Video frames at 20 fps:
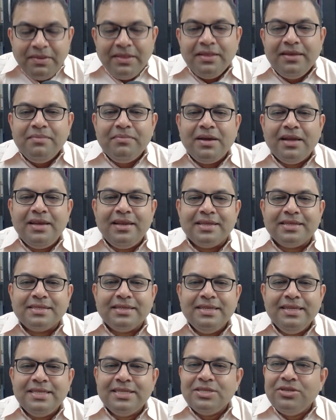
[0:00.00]
the Himalayas.
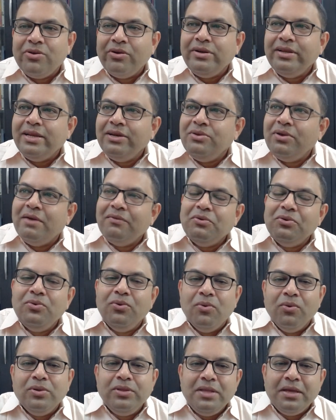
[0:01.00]
It's not that you have to
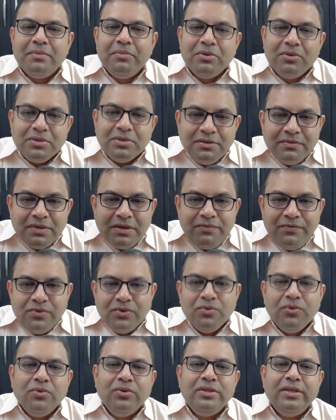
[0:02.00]
go there, because even if you
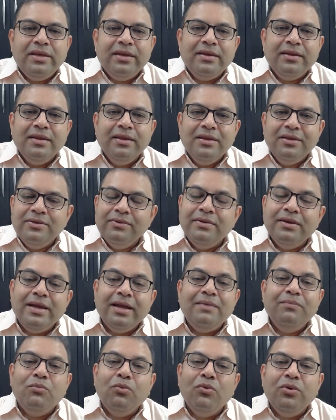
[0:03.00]
go there, you will
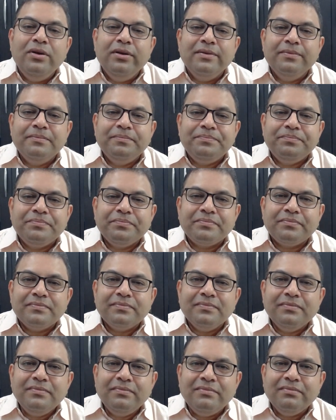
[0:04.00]
get bored.
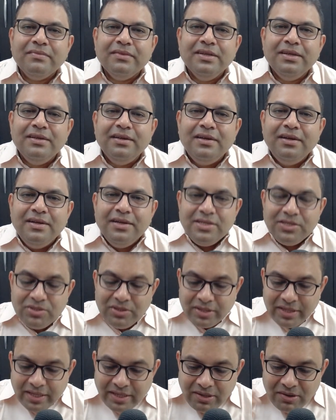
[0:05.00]
So
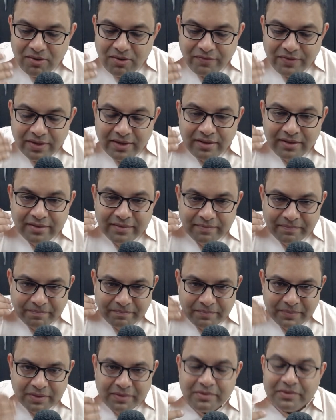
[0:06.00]
think of the,
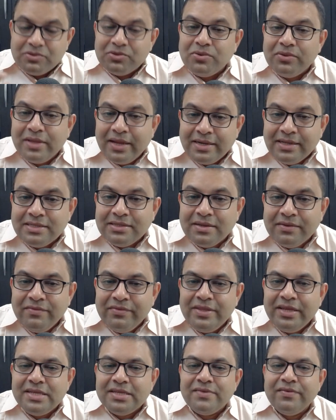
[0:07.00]
there is a
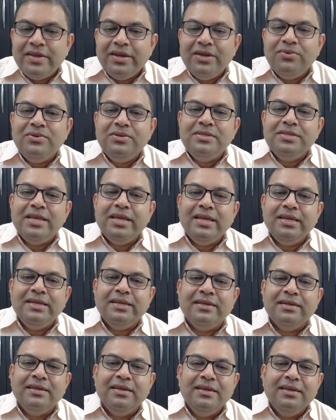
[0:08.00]
very good
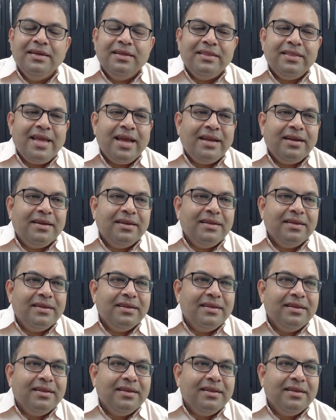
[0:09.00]
saying that